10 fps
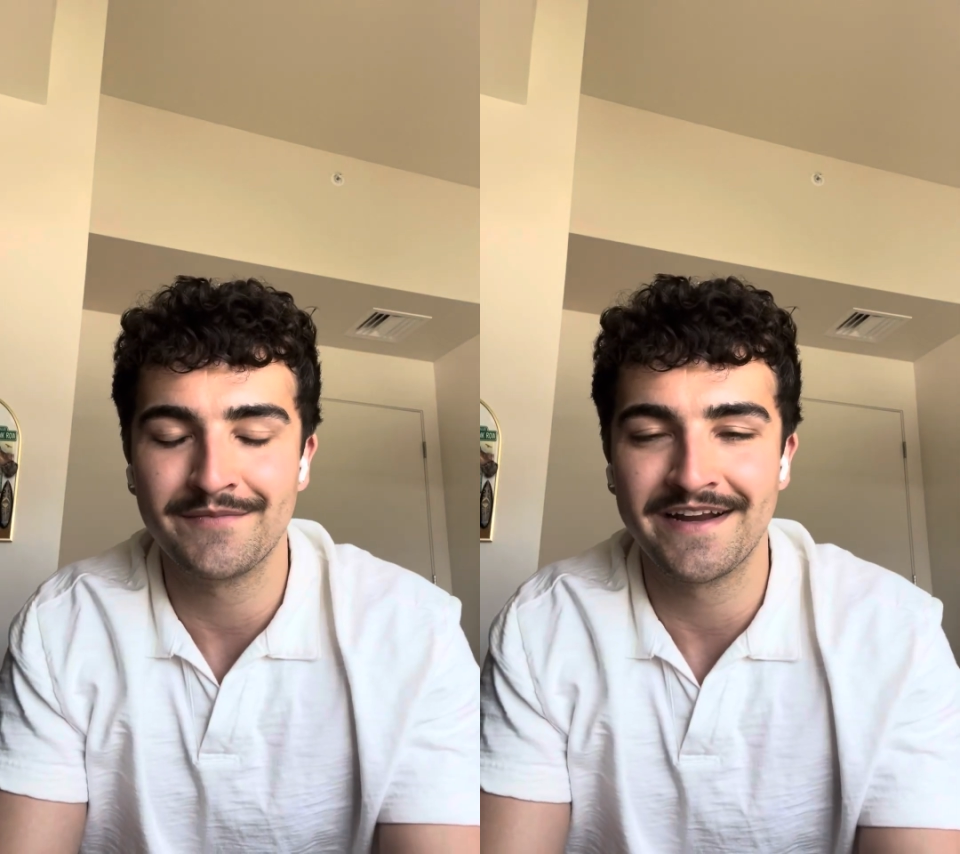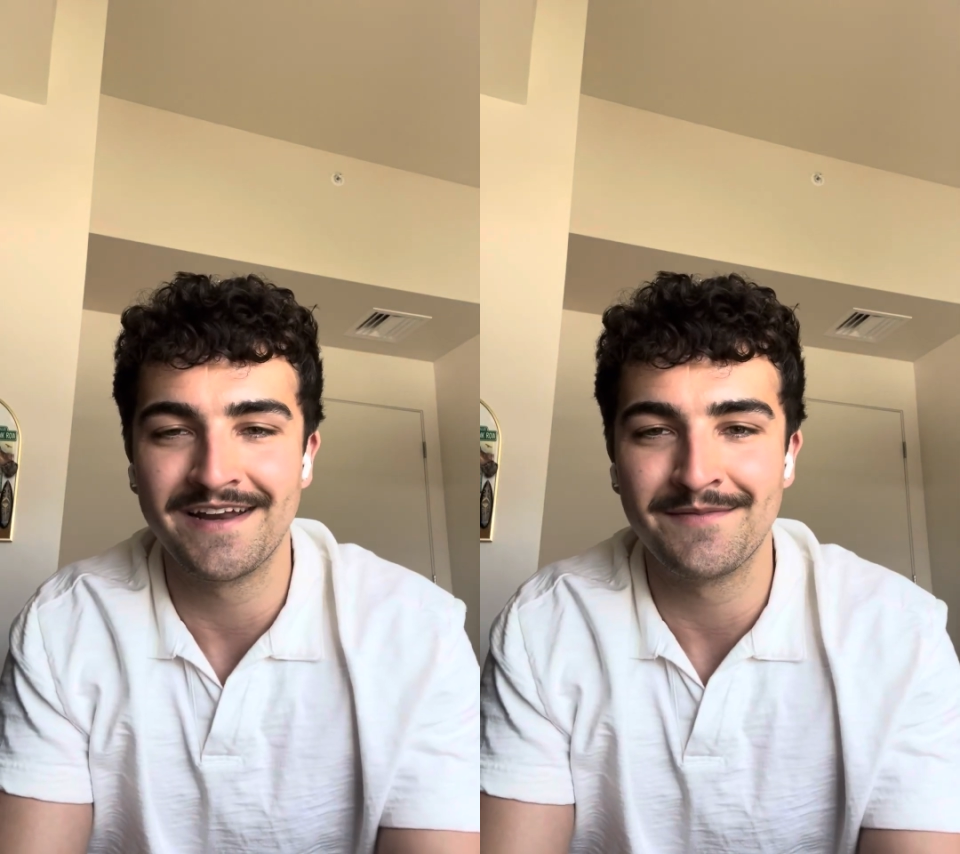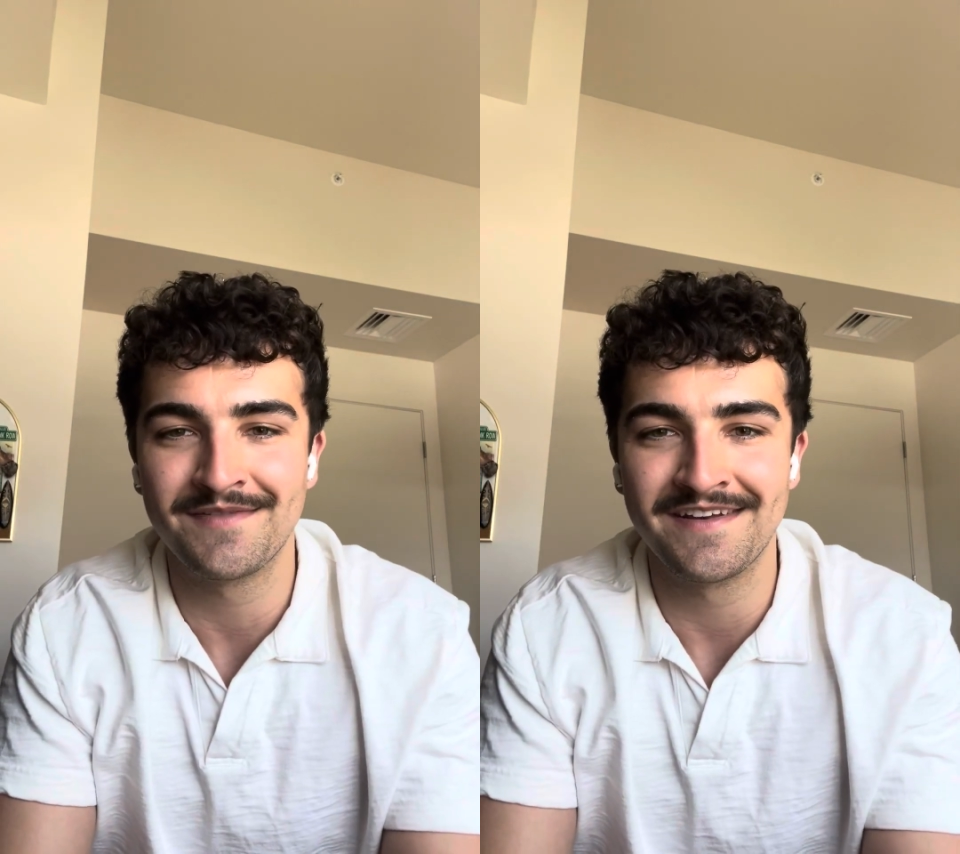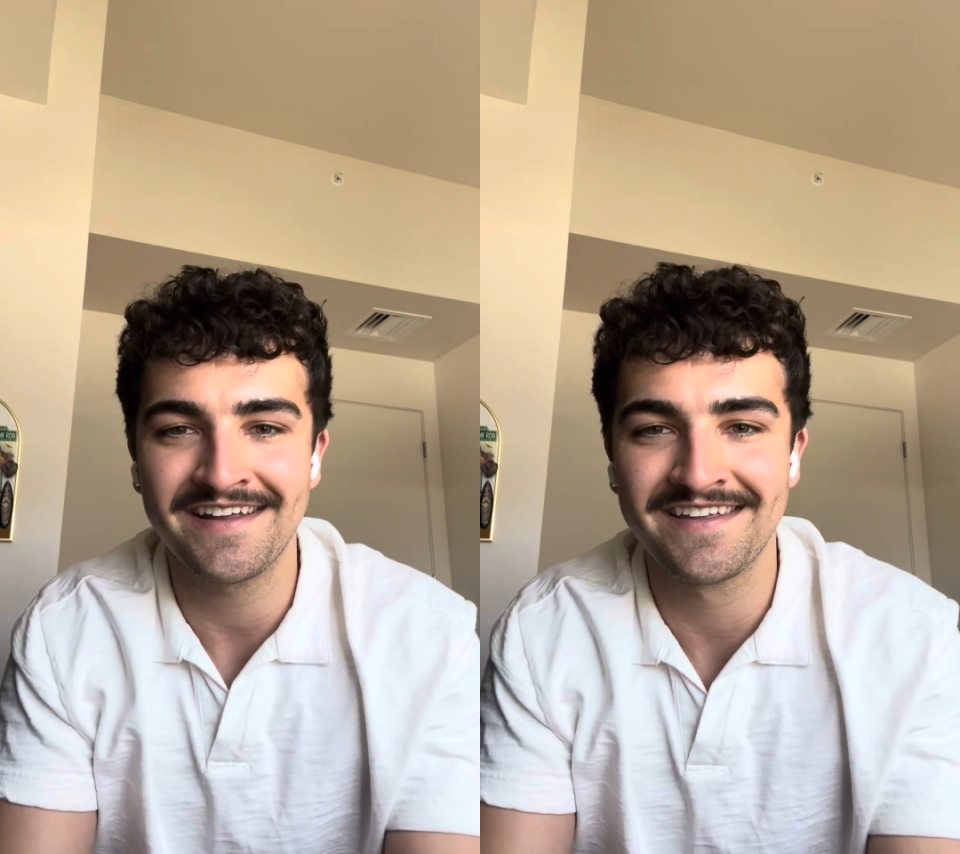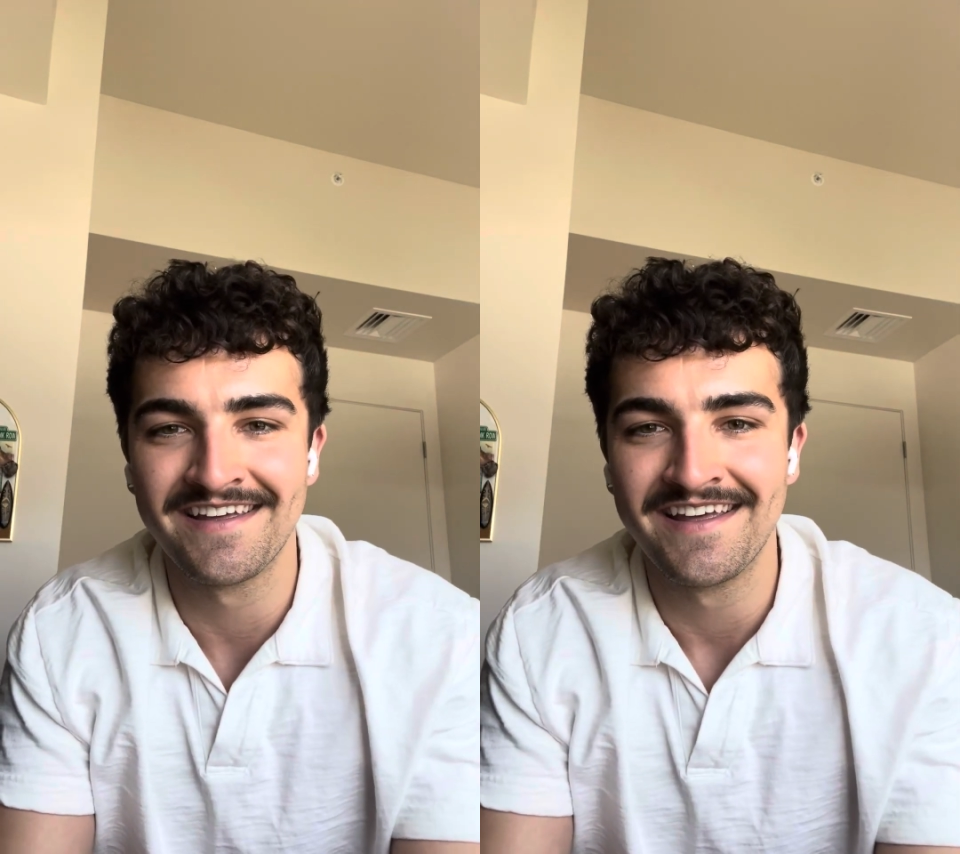My name's
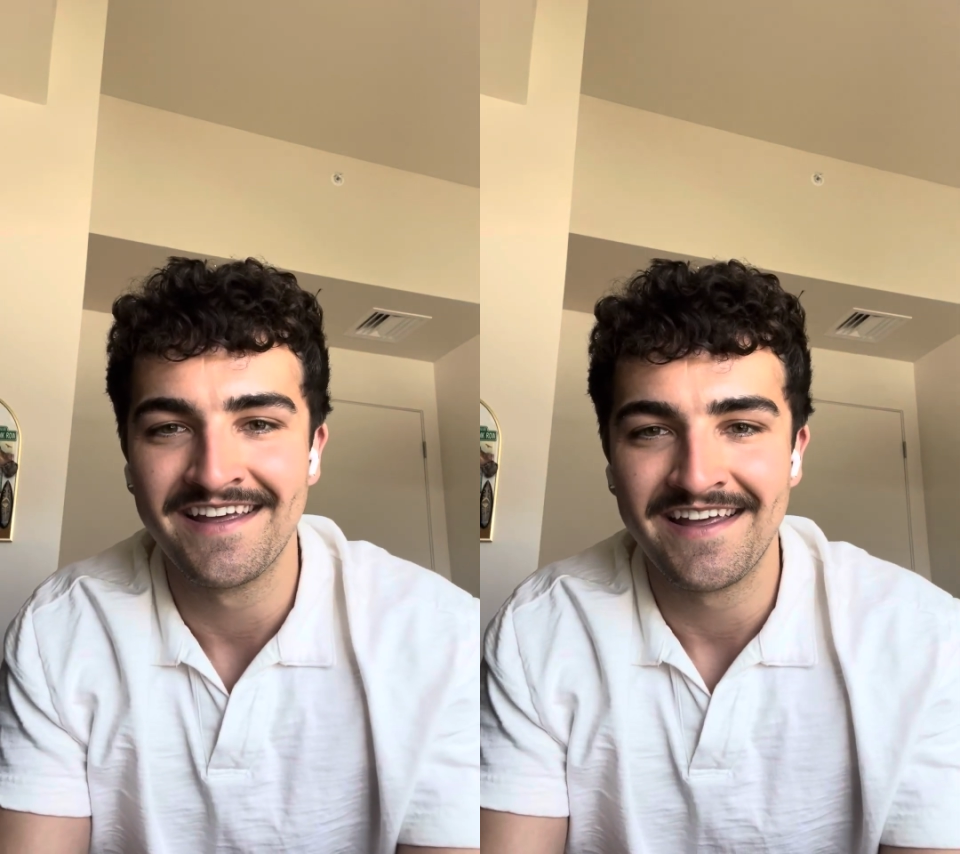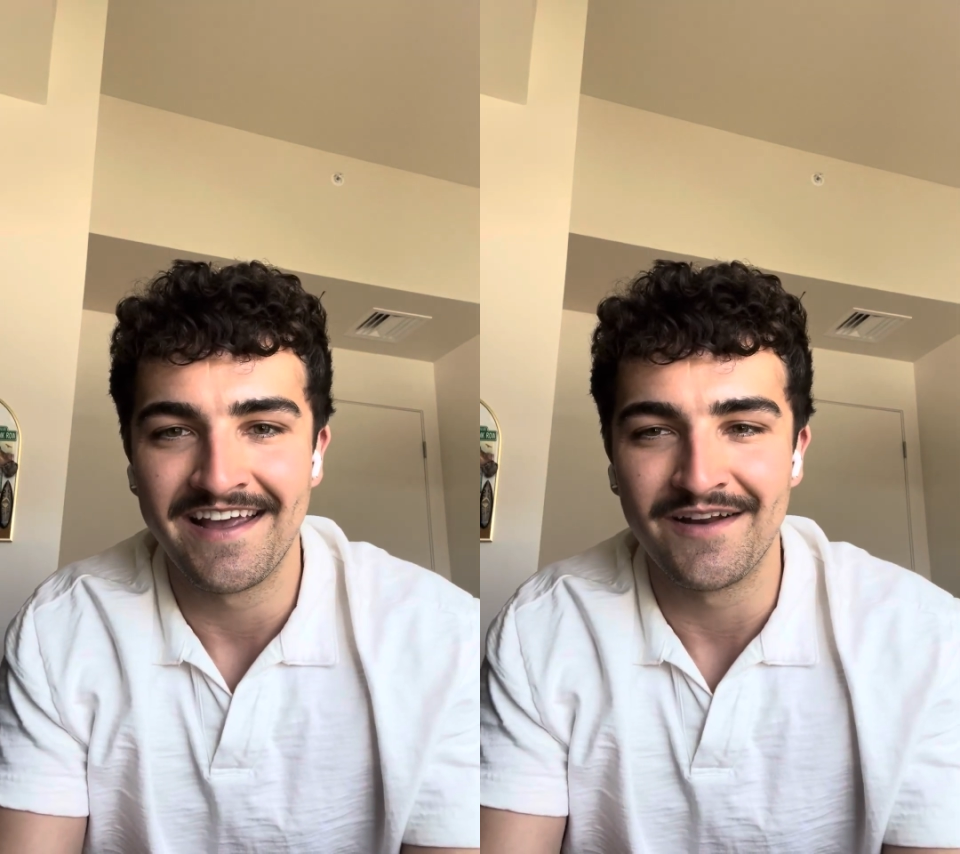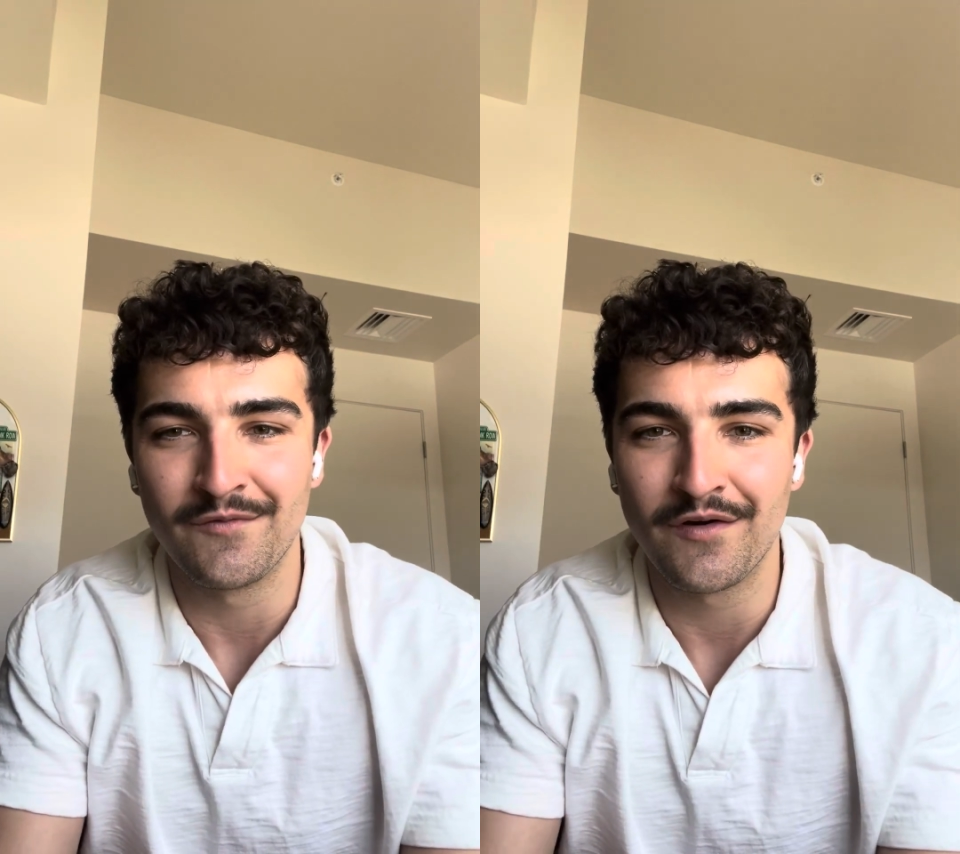Nick, and